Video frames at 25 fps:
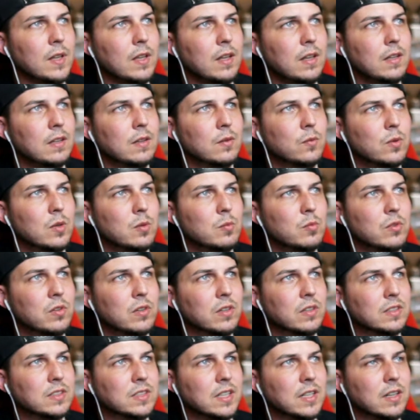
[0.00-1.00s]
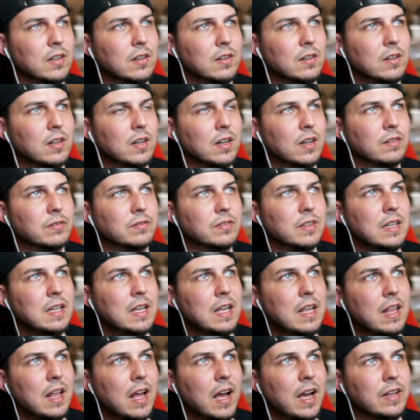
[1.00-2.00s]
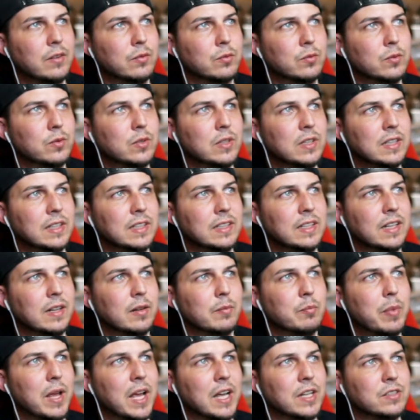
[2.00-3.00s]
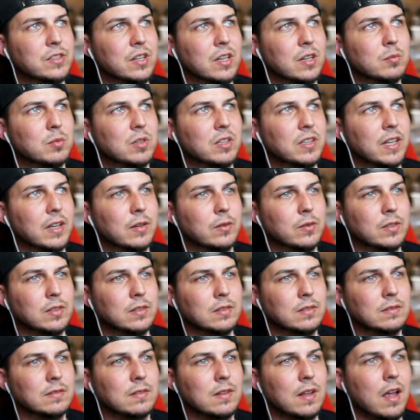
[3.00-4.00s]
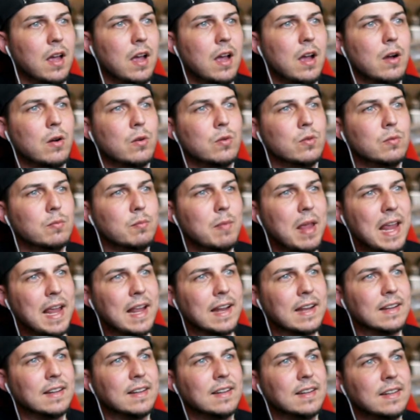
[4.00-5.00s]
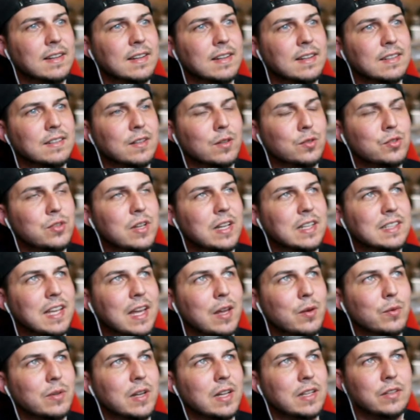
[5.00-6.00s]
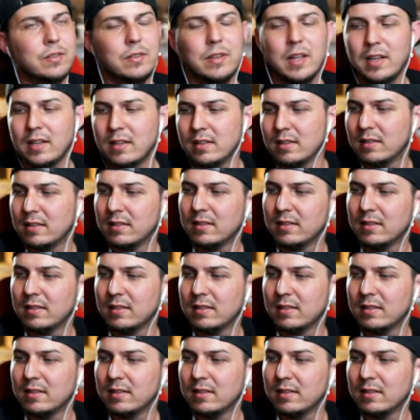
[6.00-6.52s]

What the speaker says: And then one more and say all off. I really did a bad job on that one. Oh, man. Don't you guys hate when I do that?